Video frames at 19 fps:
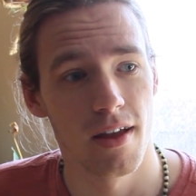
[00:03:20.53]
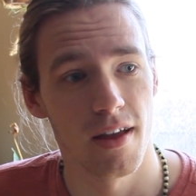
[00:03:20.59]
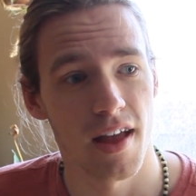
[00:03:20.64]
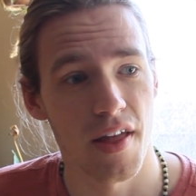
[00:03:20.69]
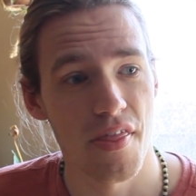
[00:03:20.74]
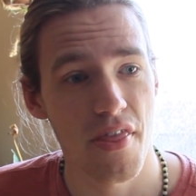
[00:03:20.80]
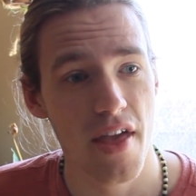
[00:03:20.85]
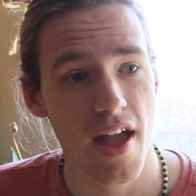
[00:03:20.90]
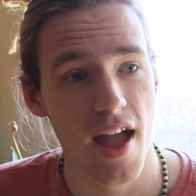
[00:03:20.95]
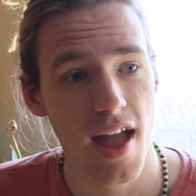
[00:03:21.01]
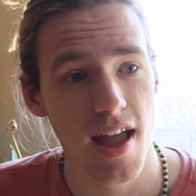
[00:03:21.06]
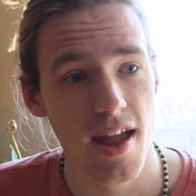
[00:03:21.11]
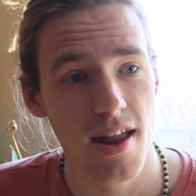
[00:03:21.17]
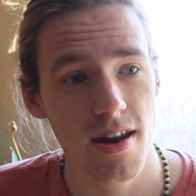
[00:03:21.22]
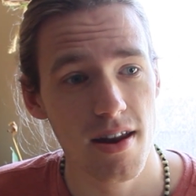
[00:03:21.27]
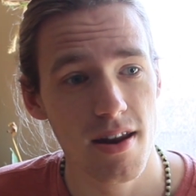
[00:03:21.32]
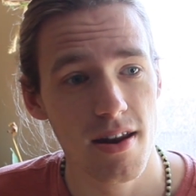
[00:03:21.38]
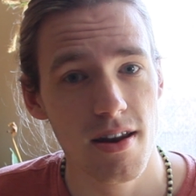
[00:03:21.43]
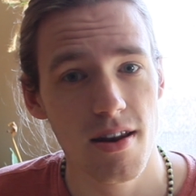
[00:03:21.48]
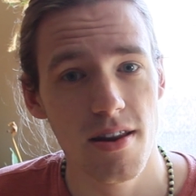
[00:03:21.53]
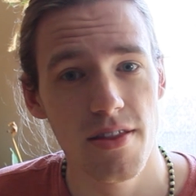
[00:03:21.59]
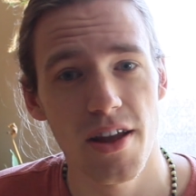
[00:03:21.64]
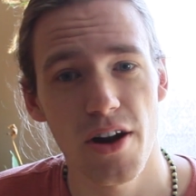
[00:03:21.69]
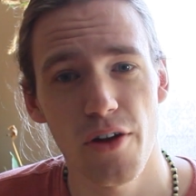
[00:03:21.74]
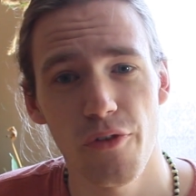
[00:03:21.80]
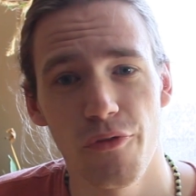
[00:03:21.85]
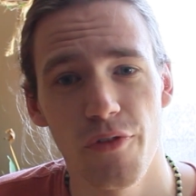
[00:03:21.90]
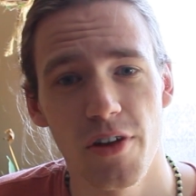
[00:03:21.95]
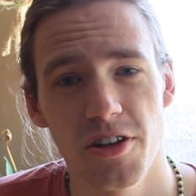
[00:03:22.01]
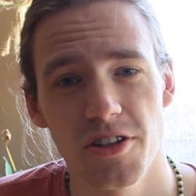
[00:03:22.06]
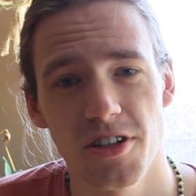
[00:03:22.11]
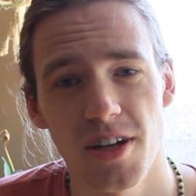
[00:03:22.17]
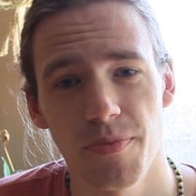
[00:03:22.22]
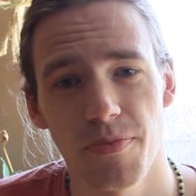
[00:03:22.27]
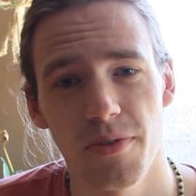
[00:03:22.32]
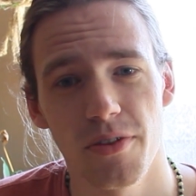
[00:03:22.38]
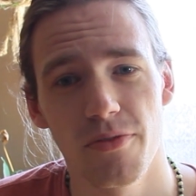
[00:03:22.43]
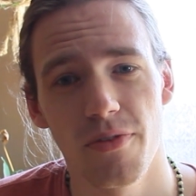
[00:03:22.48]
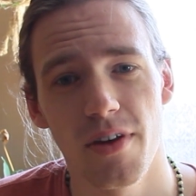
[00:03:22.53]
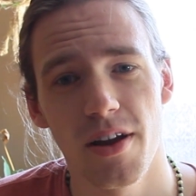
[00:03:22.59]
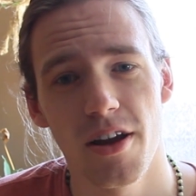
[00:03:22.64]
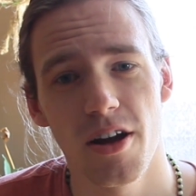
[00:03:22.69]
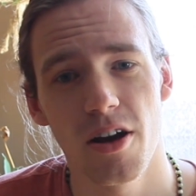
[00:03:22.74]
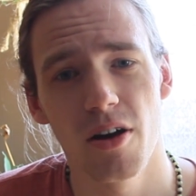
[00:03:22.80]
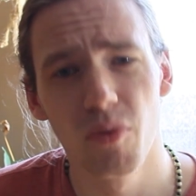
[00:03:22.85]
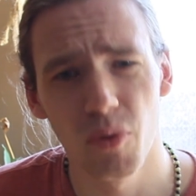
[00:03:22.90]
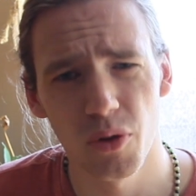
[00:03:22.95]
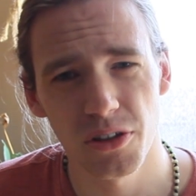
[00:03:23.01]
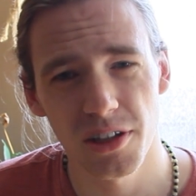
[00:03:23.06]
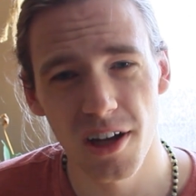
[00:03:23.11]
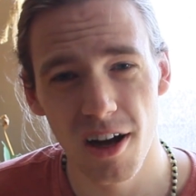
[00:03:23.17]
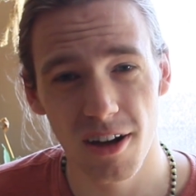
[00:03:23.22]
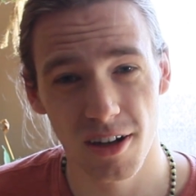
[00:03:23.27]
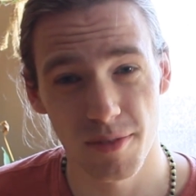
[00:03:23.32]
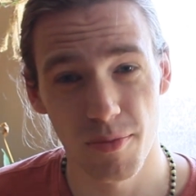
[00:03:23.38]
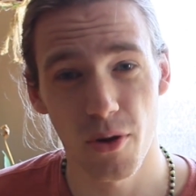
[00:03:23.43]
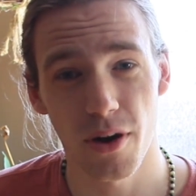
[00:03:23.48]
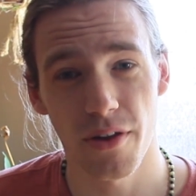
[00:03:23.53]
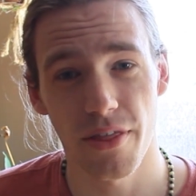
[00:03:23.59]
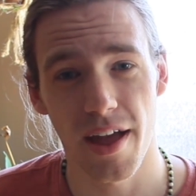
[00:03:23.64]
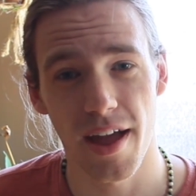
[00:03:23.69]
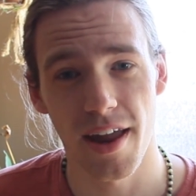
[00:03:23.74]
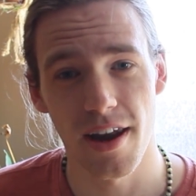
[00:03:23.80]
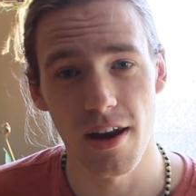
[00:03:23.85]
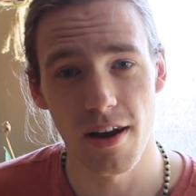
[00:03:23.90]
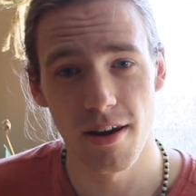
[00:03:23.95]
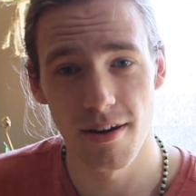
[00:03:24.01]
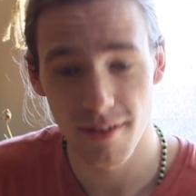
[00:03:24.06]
And then I'll finish up this video and we'll talk more then.